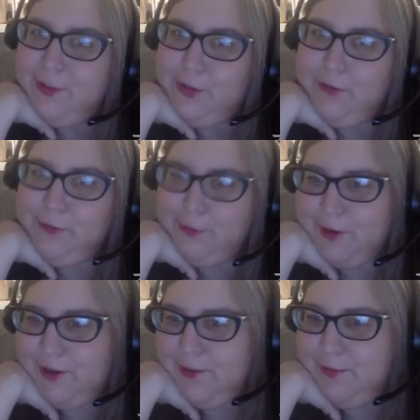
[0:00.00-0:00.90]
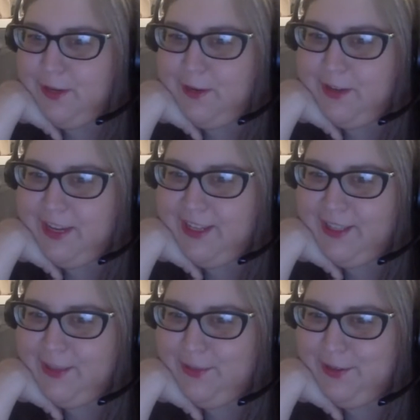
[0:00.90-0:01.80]
show floor, when you
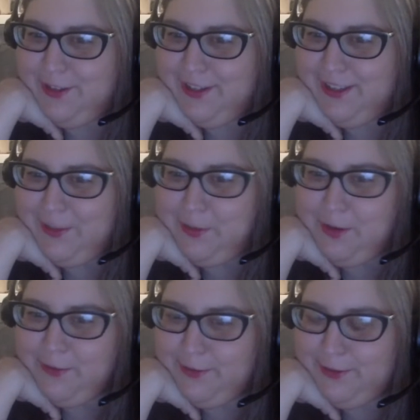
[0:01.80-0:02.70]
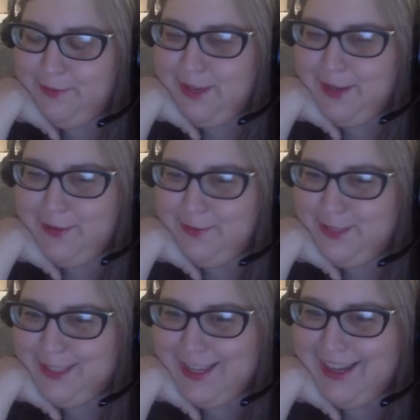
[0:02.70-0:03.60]
kids were in the Marvel panel,
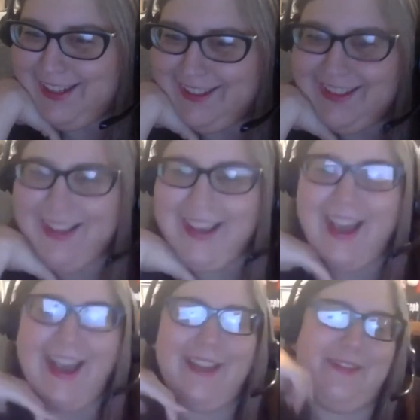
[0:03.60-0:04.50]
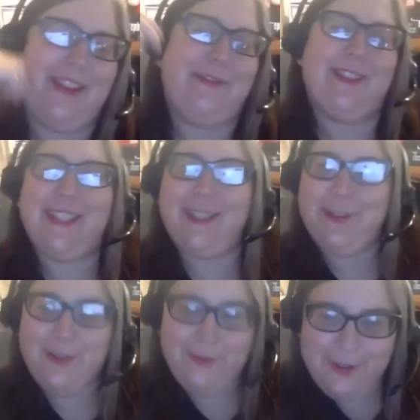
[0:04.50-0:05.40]
was like, I have never seen the
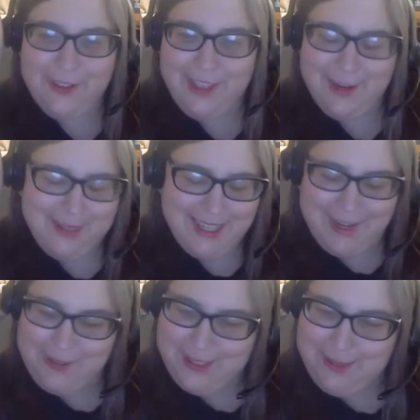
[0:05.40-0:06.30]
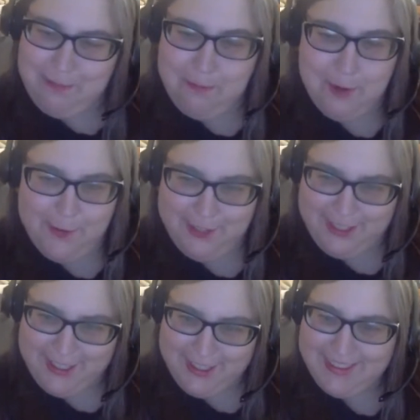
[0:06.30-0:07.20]
show floor that empty, and it was
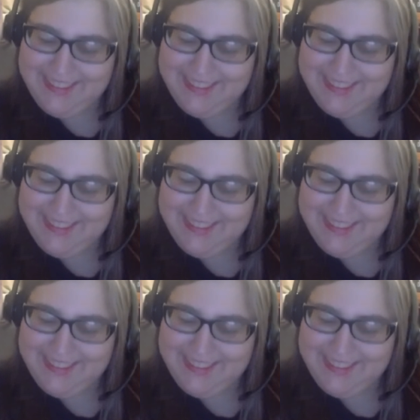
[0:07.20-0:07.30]
marvelous.